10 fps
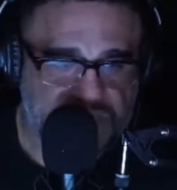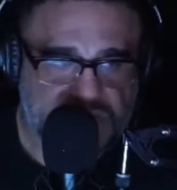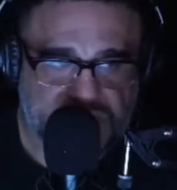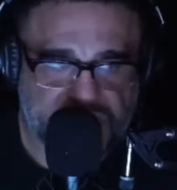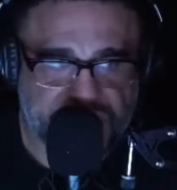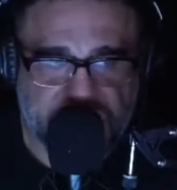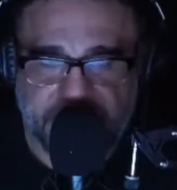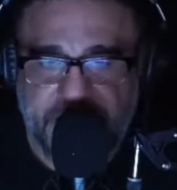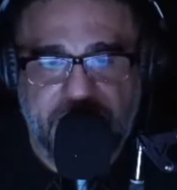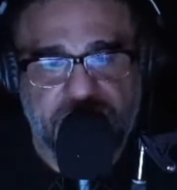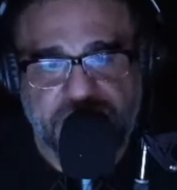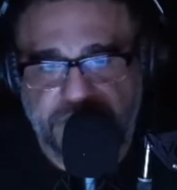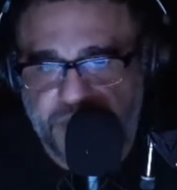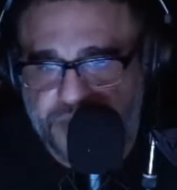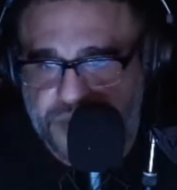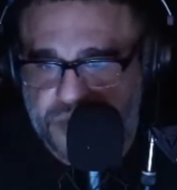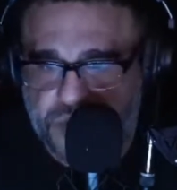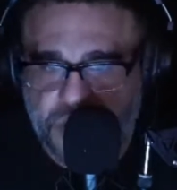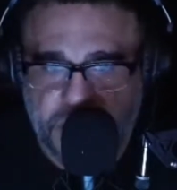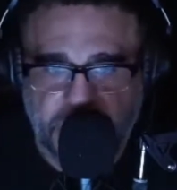the fucking housing
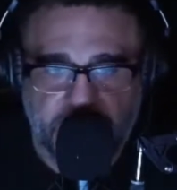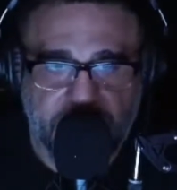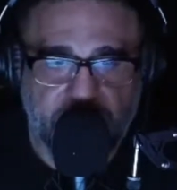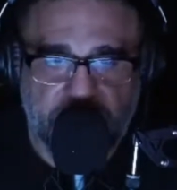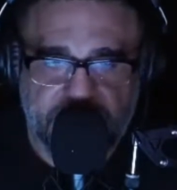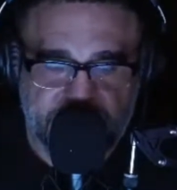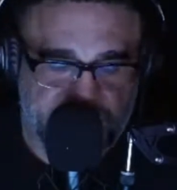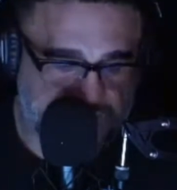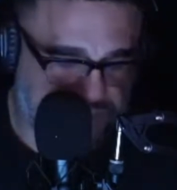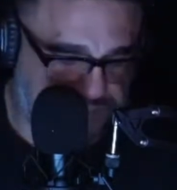bubble and all this shit.